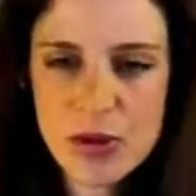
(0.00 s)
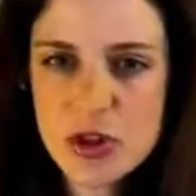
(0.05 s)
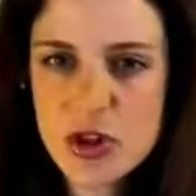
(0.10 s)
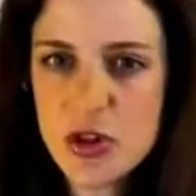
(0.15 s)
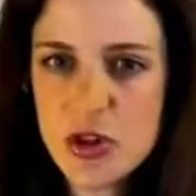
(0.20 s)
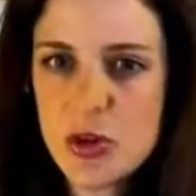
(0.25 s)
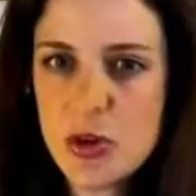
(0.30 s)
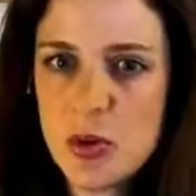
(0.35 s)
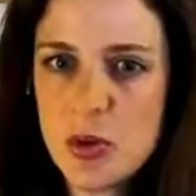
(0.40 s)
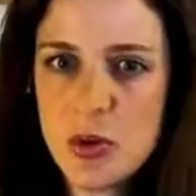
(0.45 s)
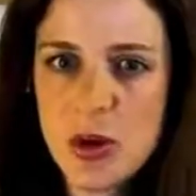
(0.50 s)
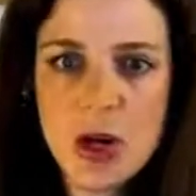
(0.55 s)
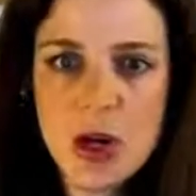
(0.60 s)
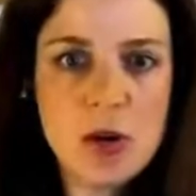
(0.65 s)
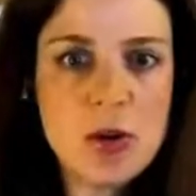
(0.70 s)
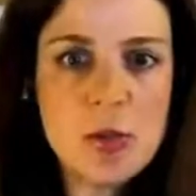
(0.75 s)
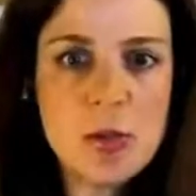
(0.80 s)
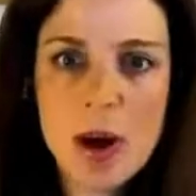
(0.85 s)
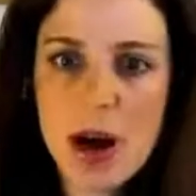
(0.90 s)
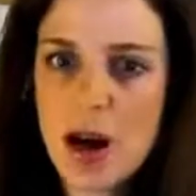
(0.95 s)
to a
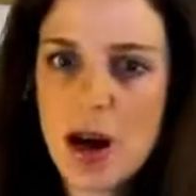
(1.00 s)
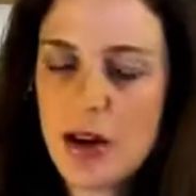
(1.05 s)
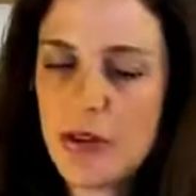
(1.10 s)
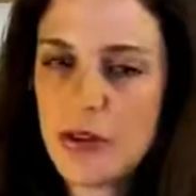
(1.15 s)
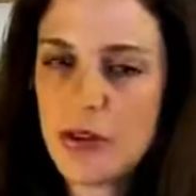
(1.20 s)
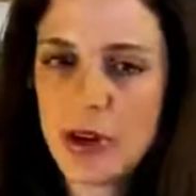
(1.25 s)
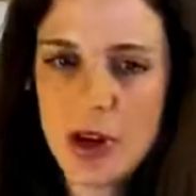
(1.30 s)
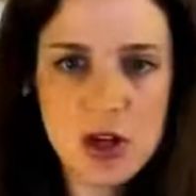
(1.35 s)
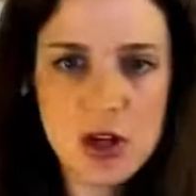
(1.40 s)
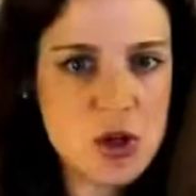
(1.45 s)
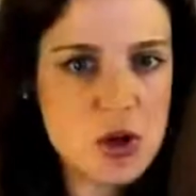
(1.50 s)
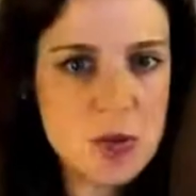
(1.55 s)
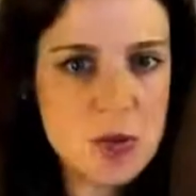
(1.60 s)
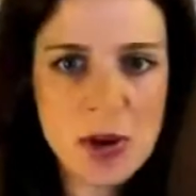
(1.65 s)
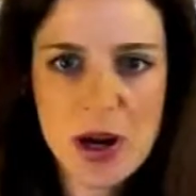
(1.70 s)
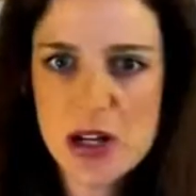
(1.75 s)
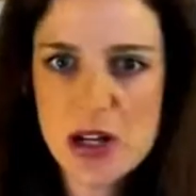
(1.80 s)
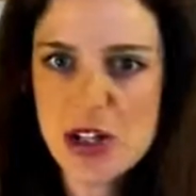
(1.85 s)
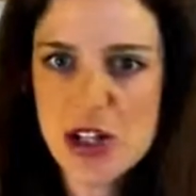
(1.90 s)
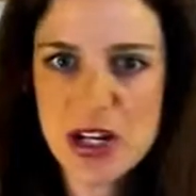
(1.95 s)
new boss, a new
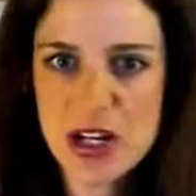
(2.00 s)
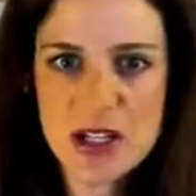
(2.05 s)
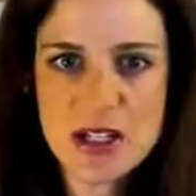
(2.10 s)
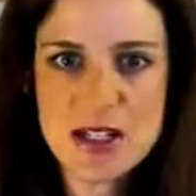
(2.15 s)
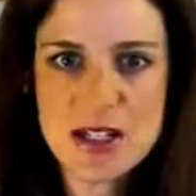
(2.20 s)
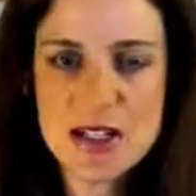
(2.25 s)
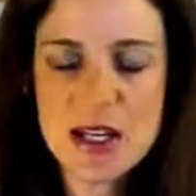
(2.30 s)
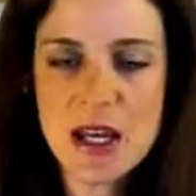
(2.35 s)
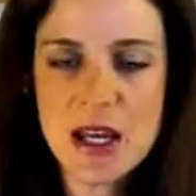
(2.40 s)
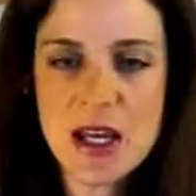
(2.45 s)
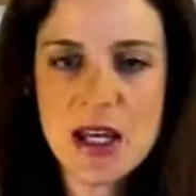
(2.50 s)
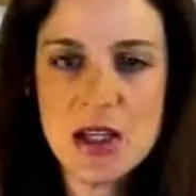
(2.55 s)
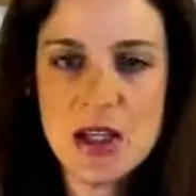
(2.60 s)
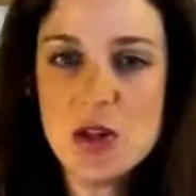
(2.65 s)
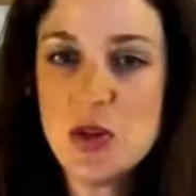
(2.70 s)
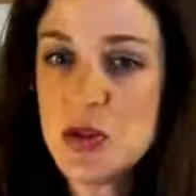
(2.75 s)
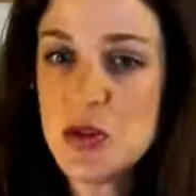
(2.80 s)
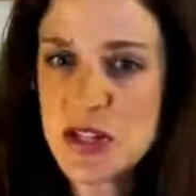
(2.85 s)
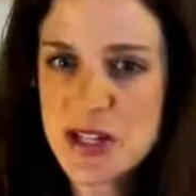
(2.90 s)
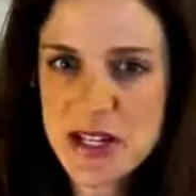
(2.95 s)
project, a
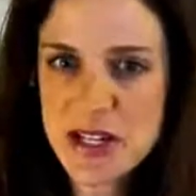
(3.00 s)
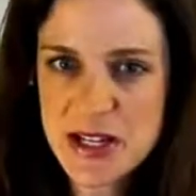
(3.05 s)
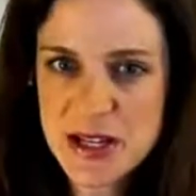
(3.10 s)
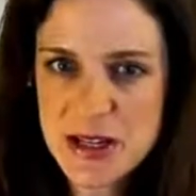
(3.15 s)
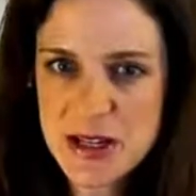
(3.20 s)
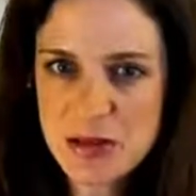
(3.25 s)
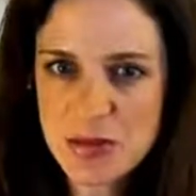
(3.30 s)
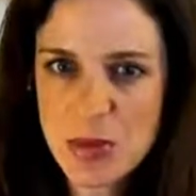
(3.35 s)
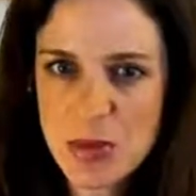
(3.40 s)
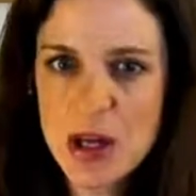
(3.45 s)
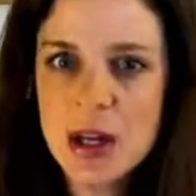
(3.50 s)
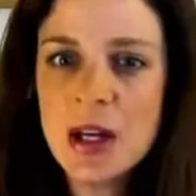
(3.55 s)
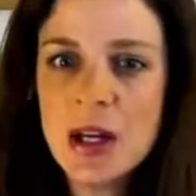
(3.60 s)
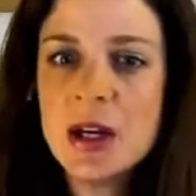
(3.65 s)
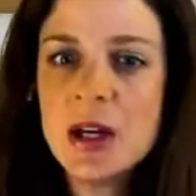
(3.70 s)
new team.